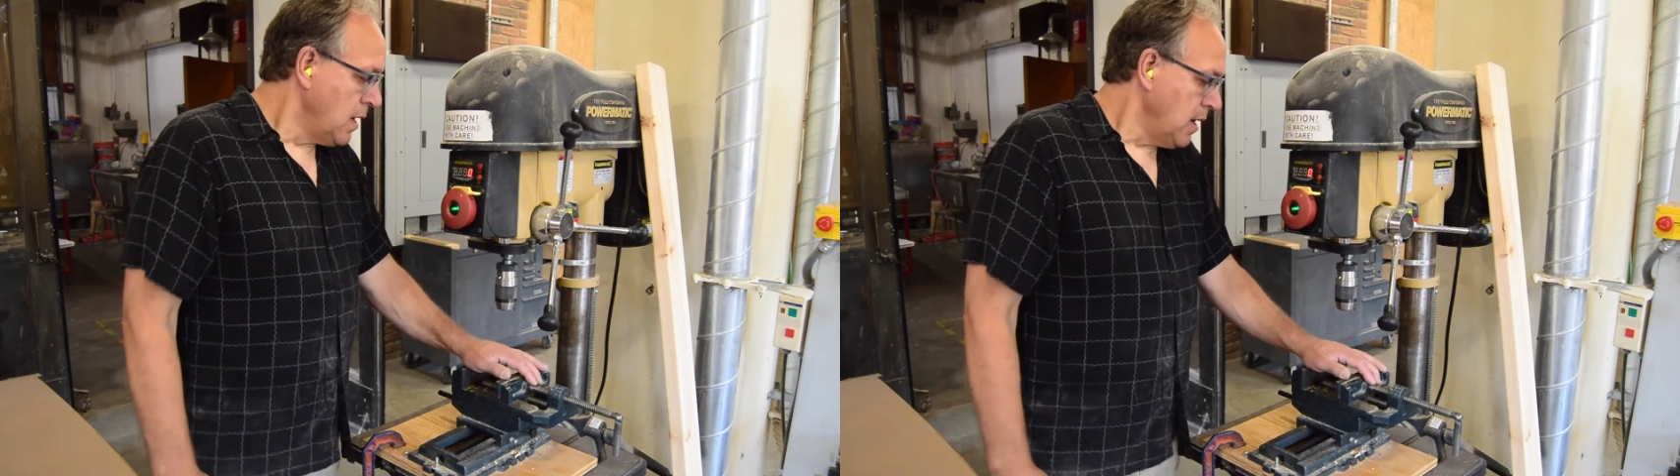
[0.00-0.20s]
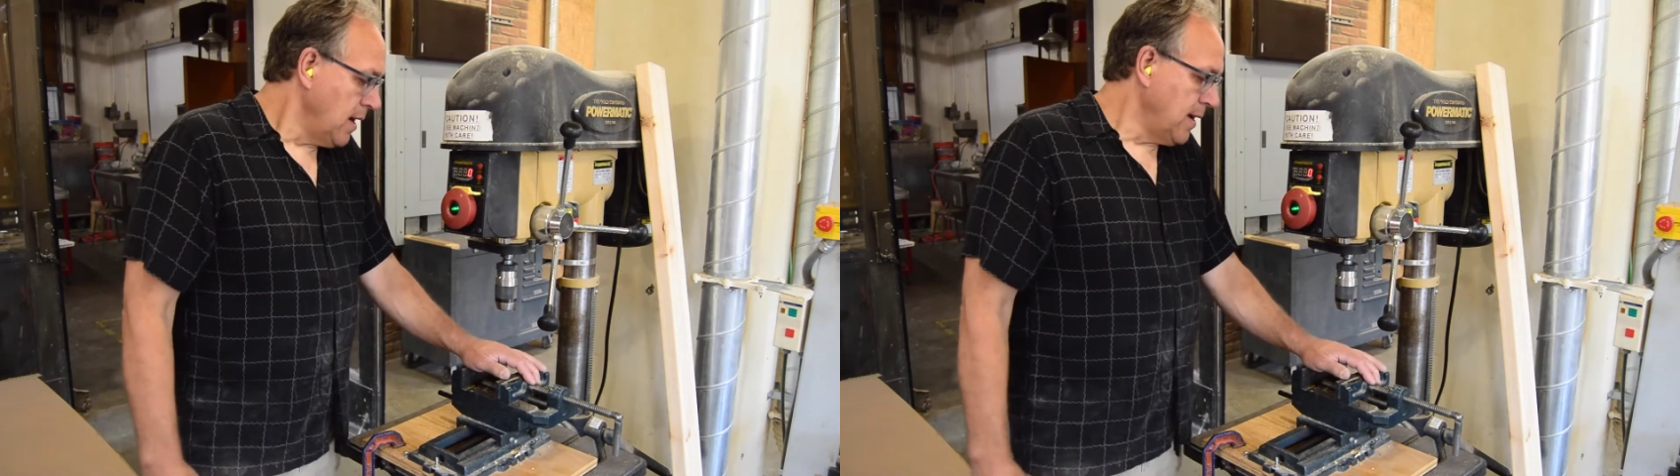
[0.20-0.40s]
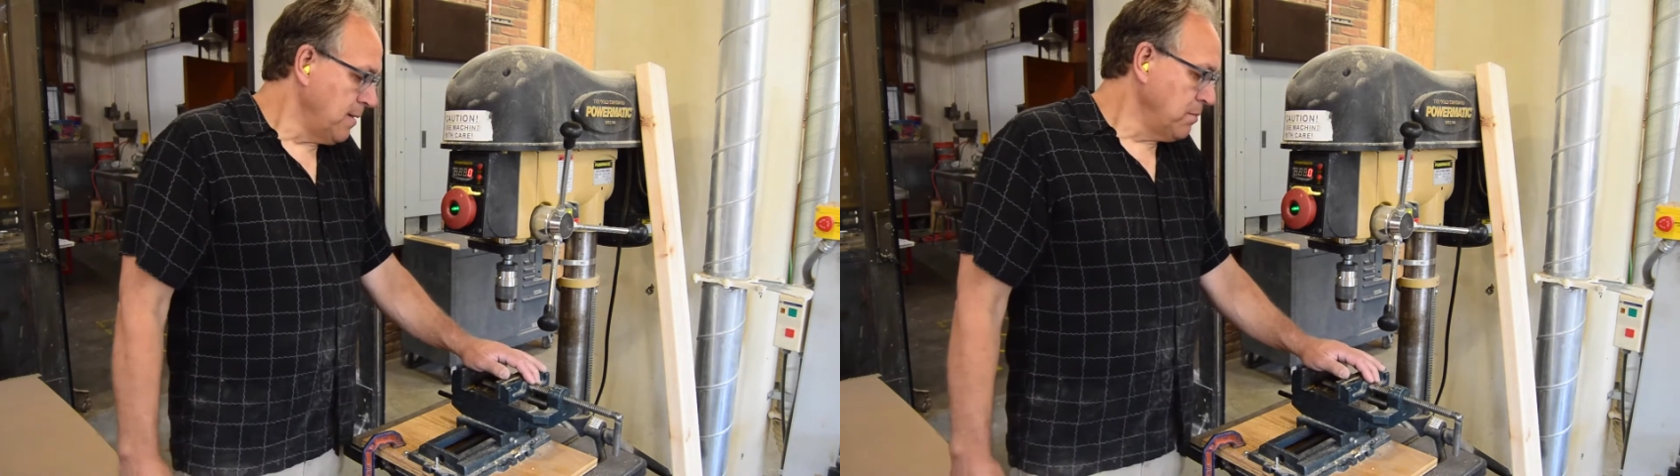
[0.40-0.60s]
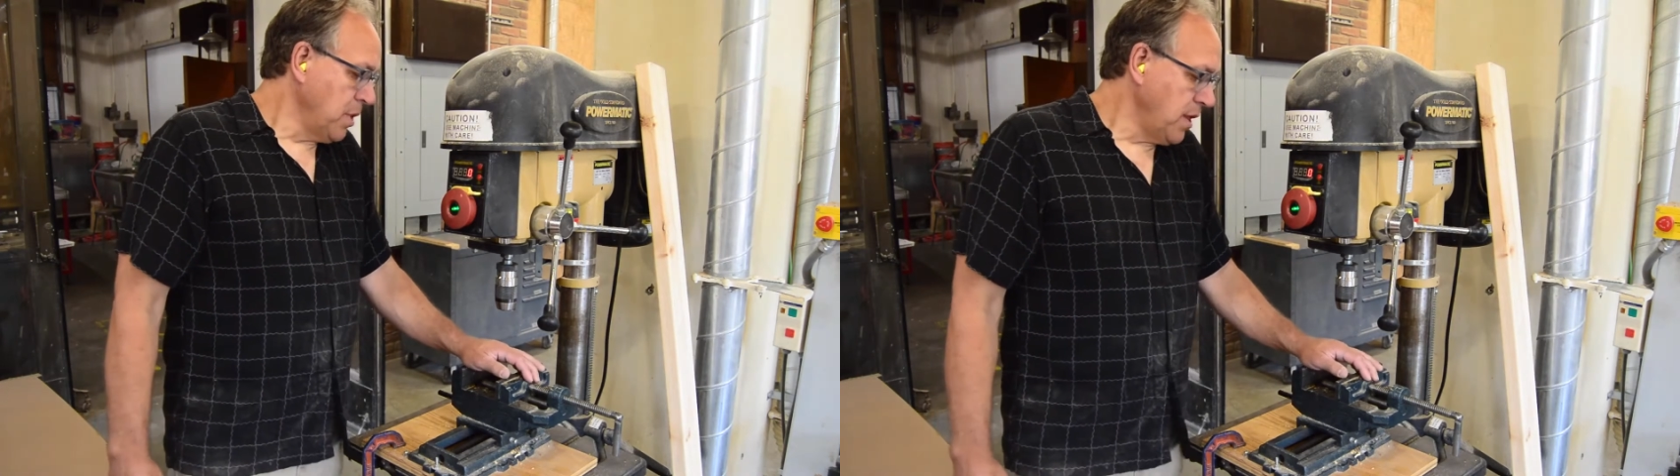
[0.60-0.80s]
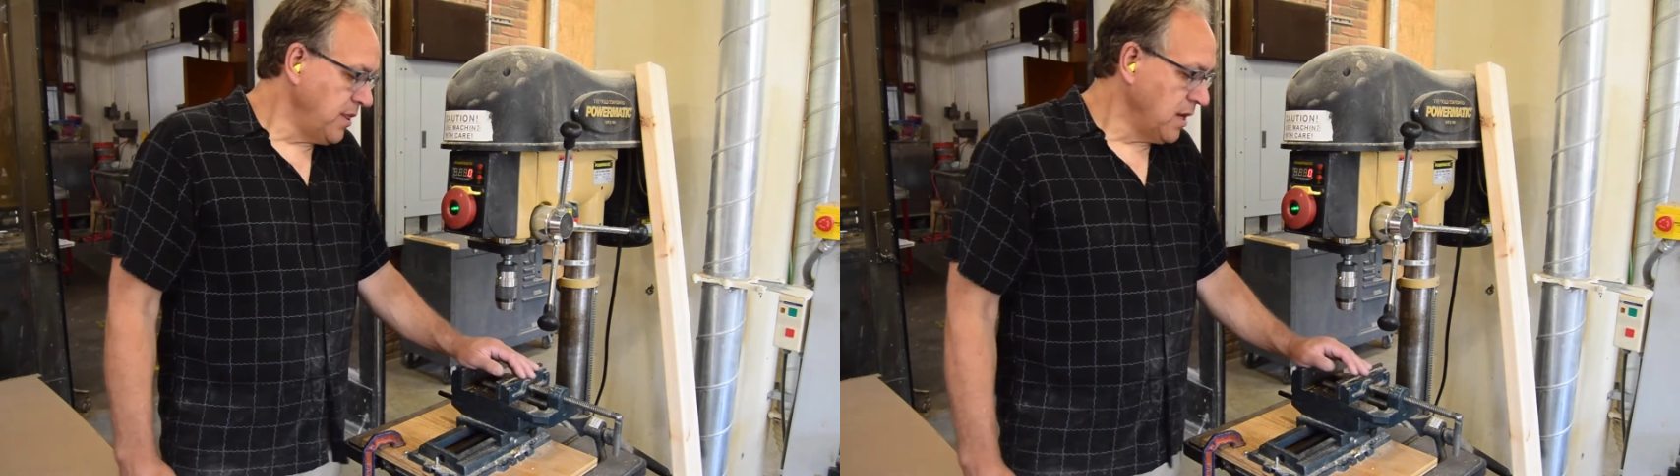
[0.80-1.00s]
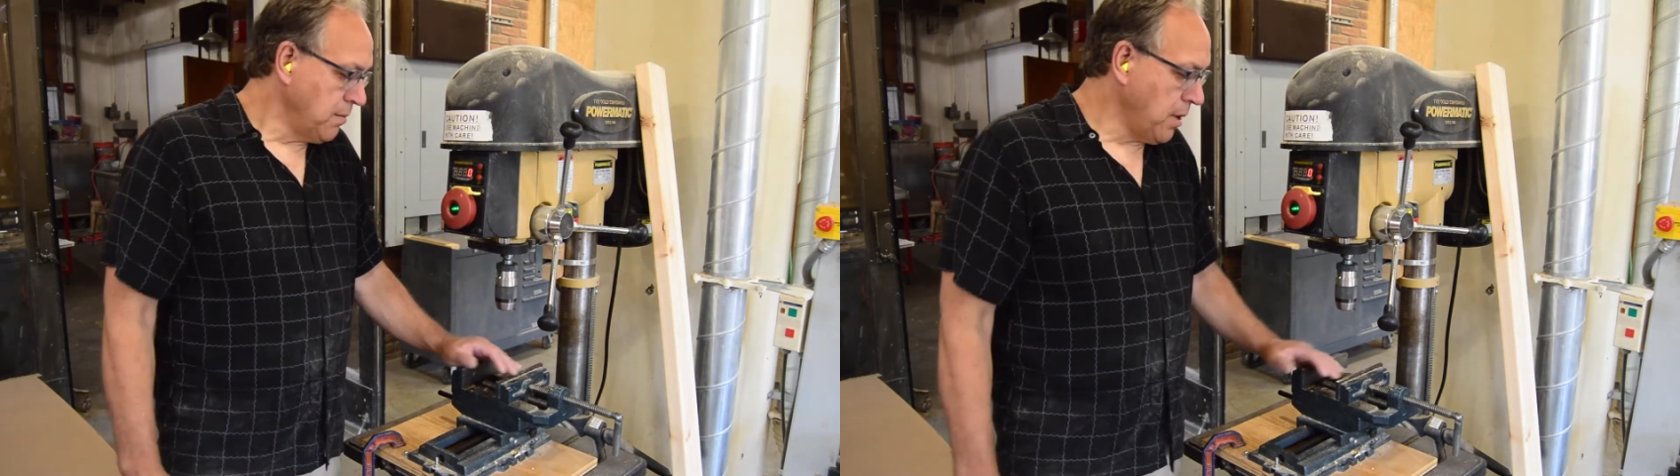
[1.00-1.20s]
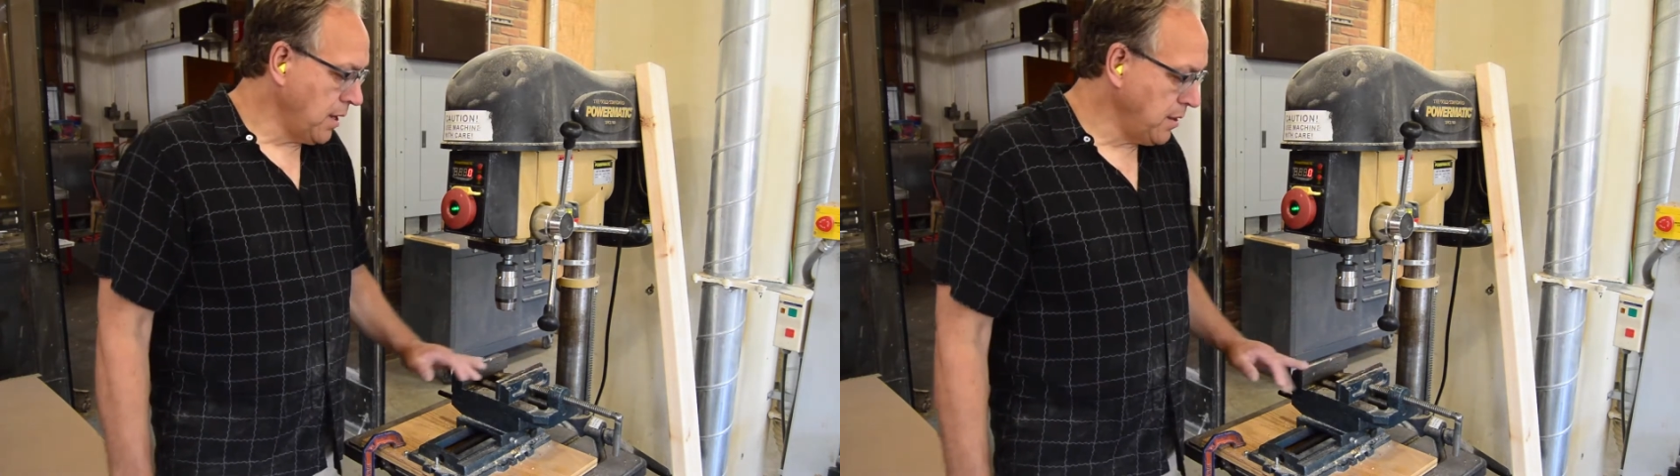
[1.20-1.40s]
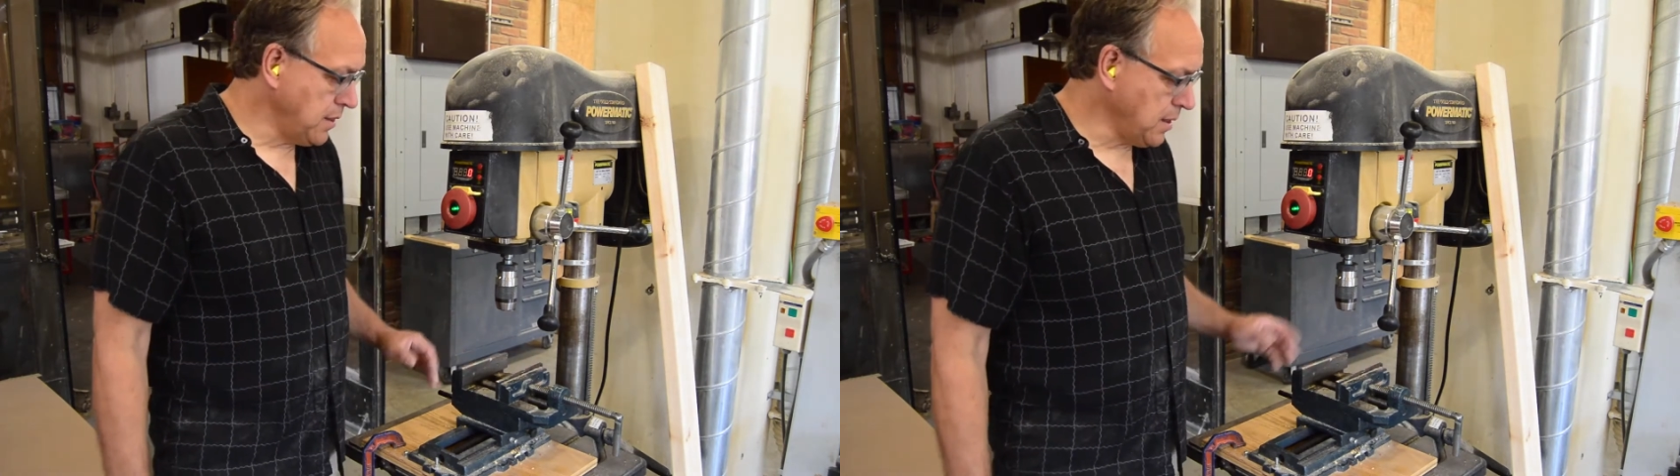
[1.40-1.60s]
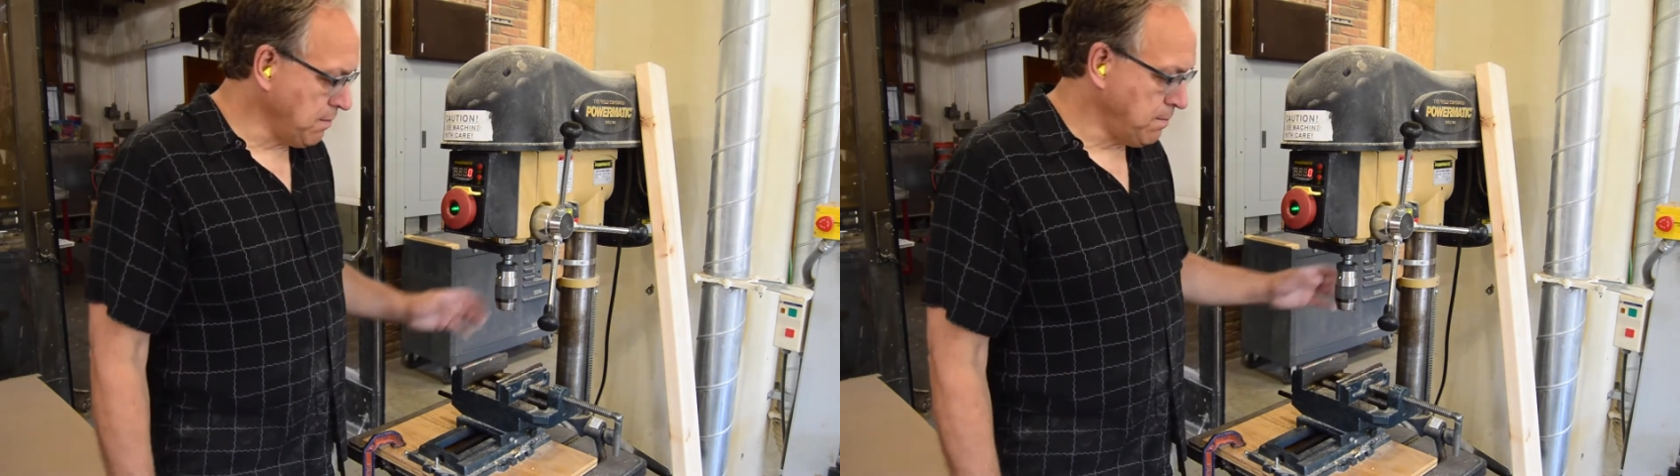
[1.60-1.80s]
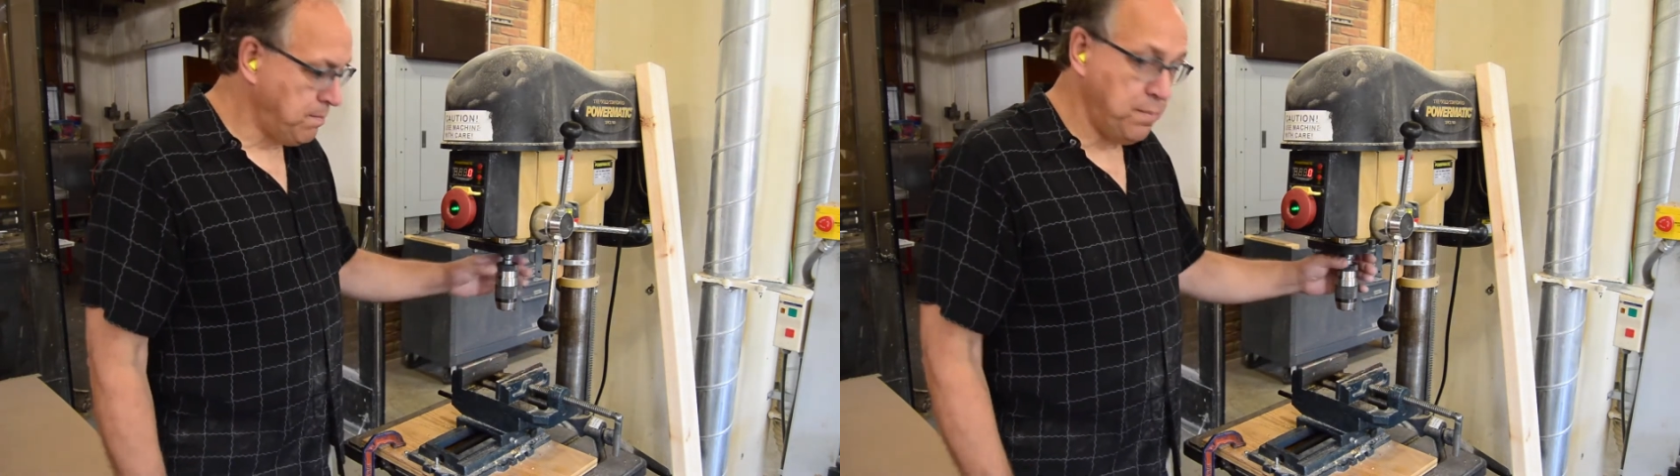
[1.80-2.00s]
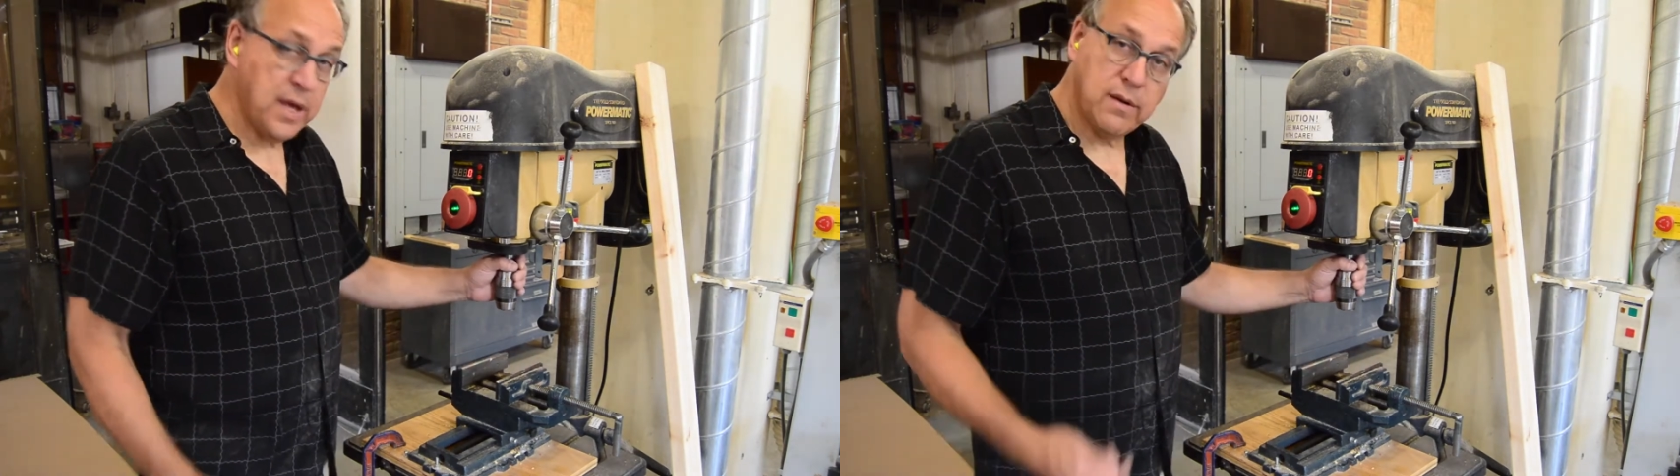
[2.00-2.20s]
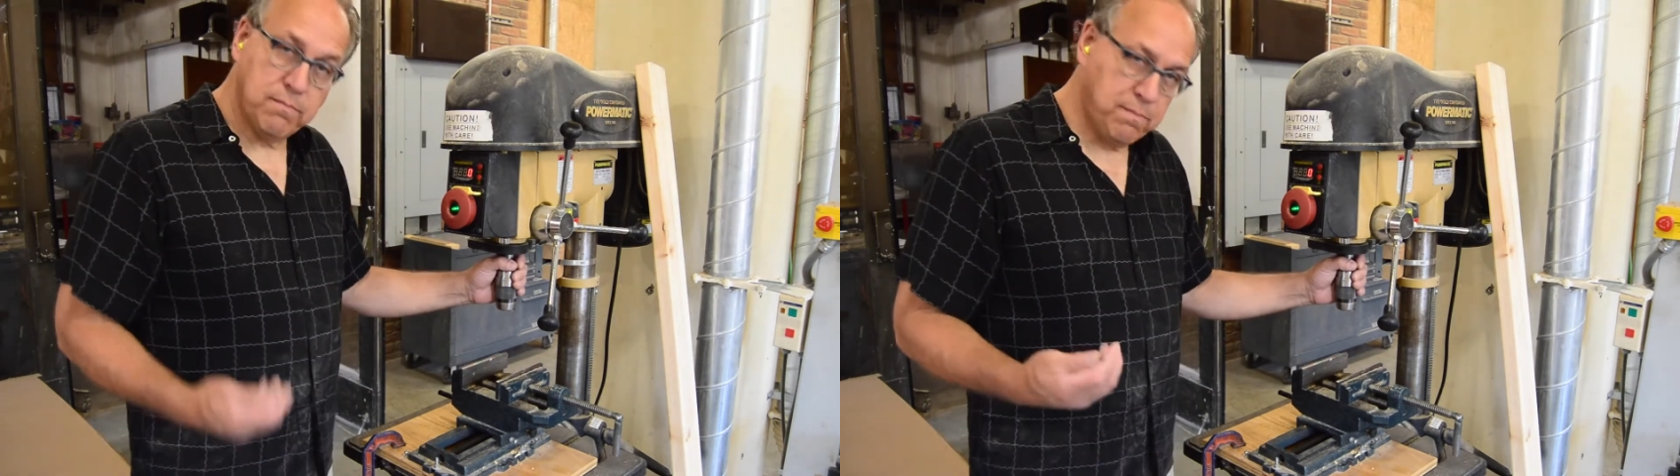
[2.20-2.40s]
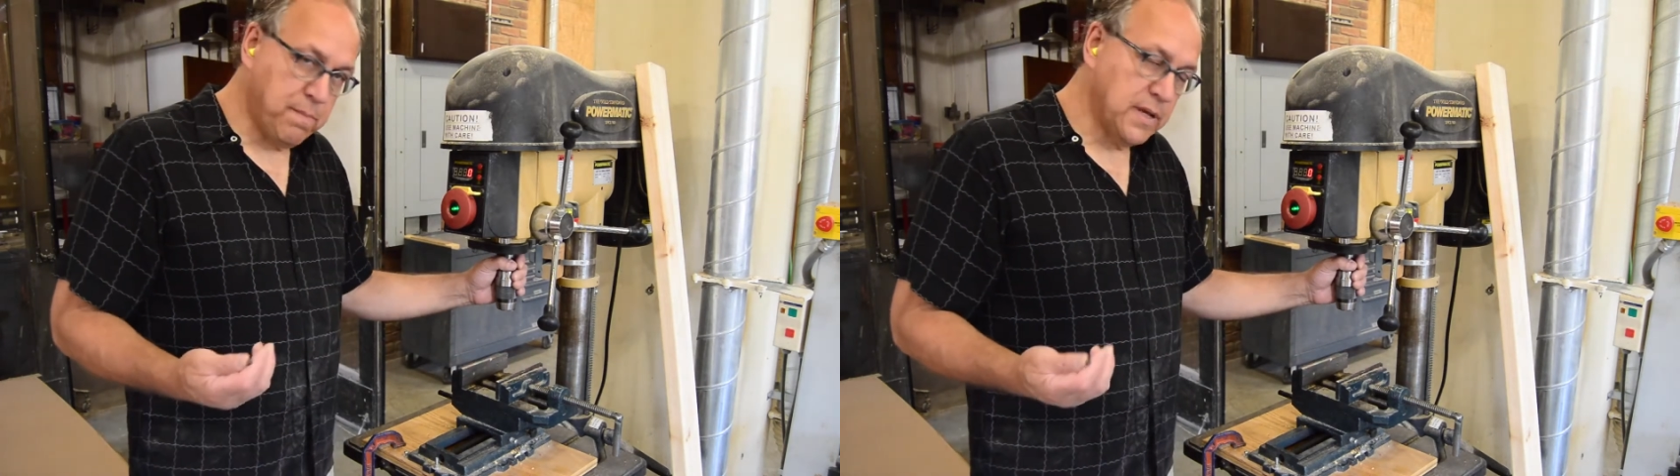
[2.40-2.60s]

the bit,